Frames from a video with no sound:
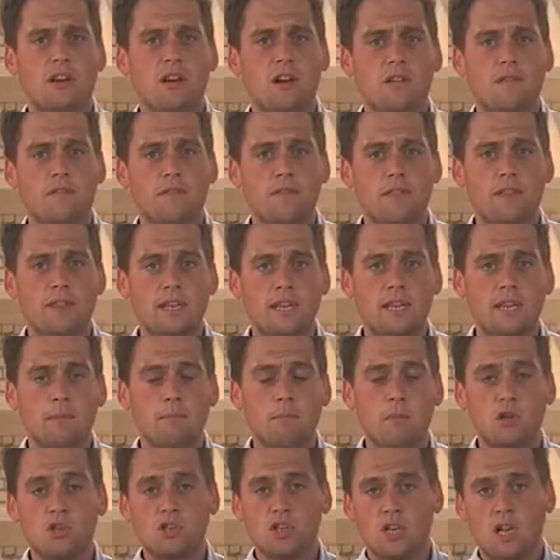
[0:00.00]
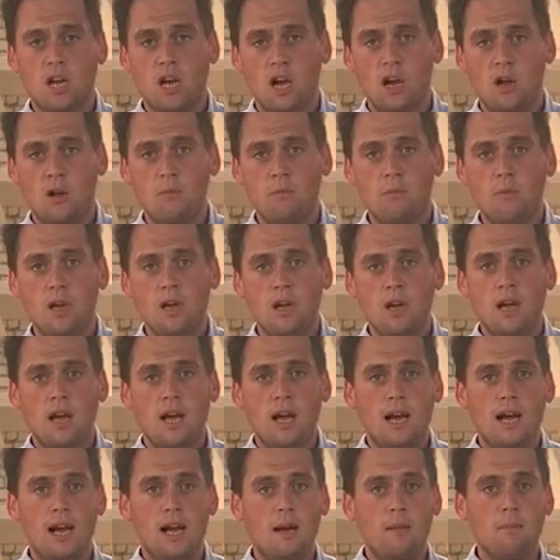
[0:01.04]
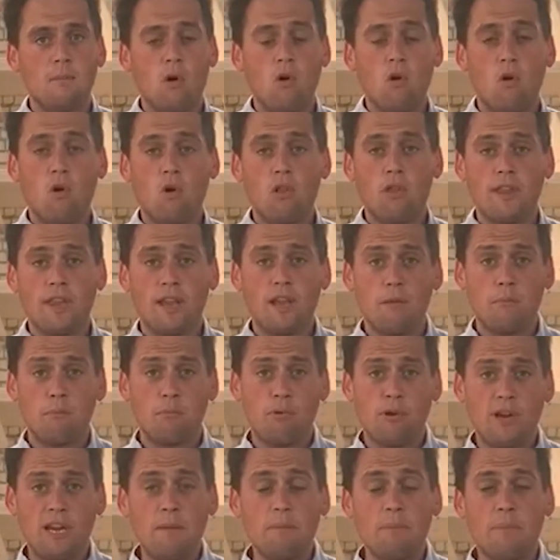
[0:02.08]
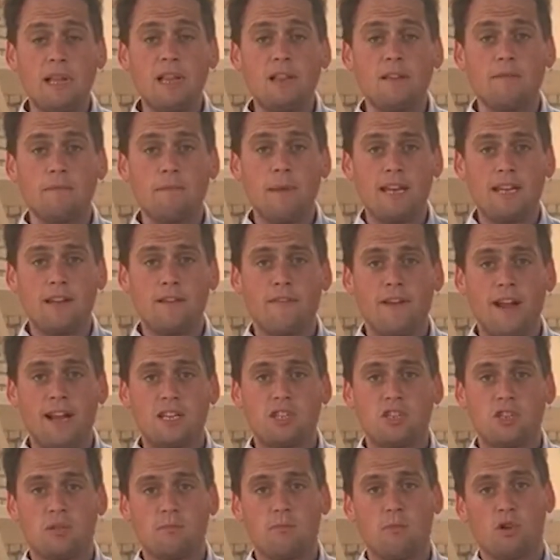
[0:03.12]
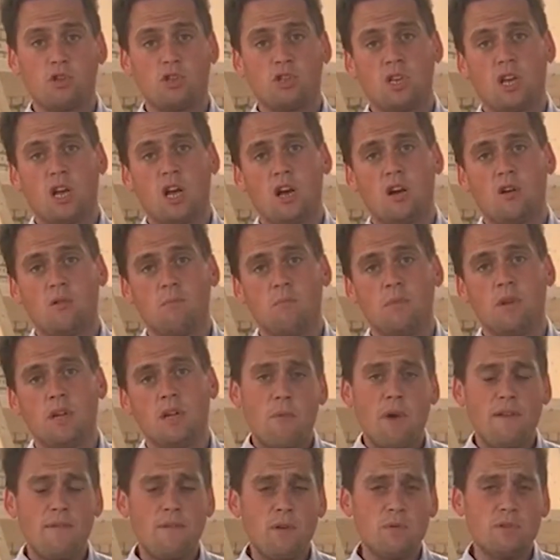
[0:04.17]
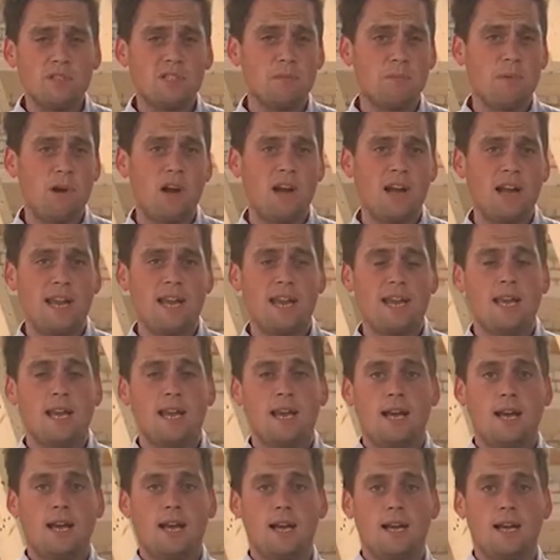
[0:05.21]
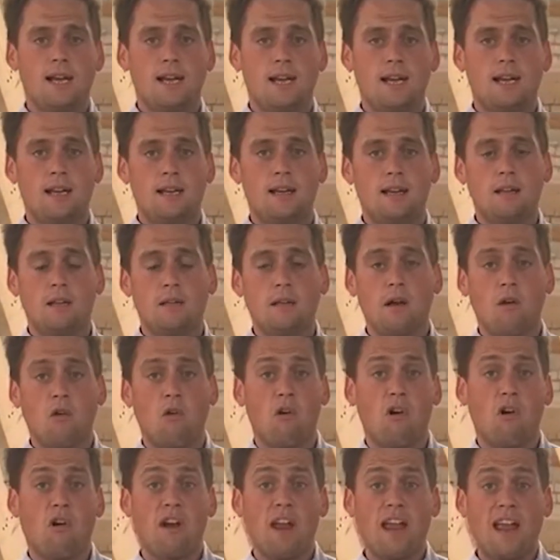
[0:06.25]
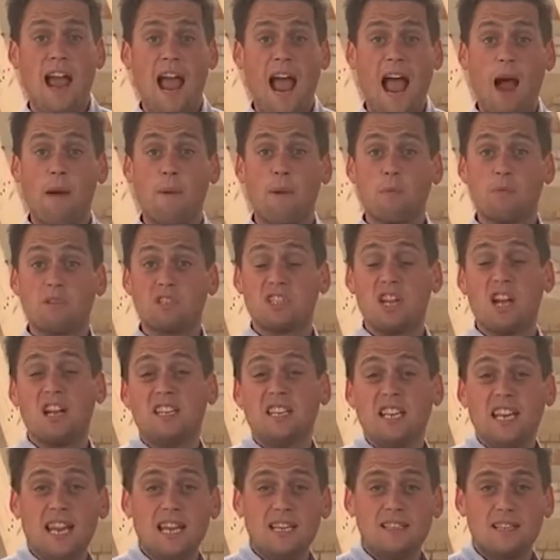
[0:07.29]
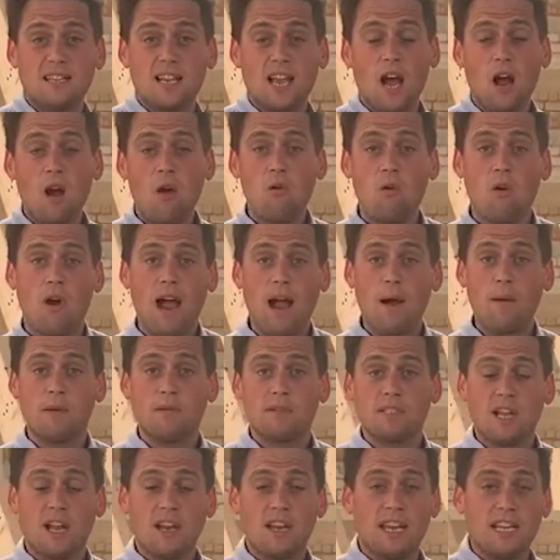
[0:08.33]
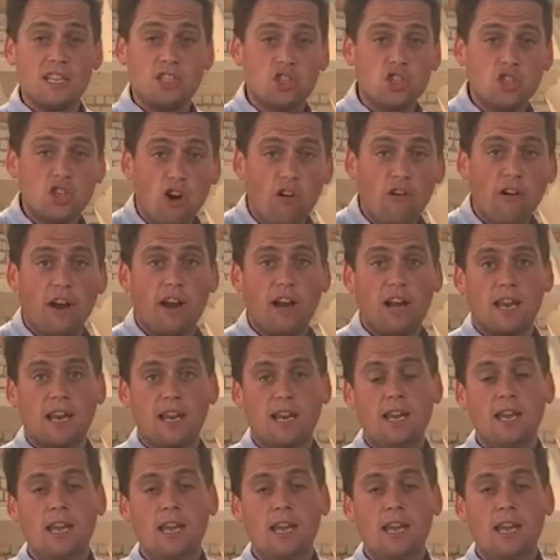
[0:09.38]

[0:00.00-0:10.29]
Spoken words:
of the modular home or the pre-built manufactured modular home. If you was to buy or how it was done years ago or how it was done historically,